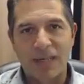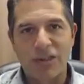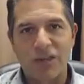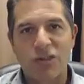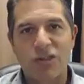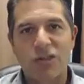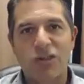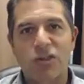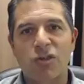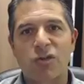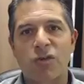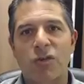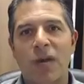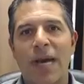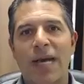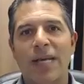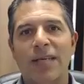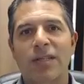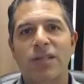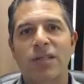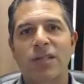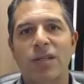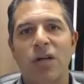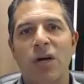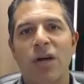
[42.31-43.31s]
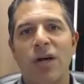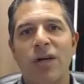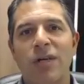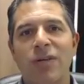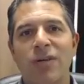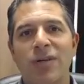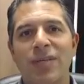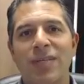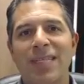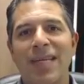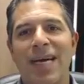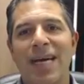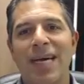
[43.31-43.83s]
stress on your
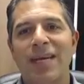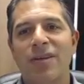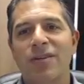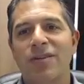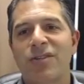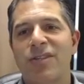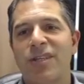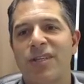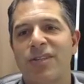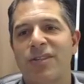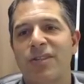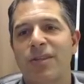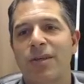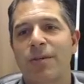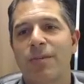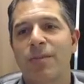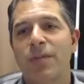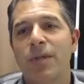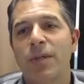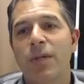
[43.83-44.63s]
entire system.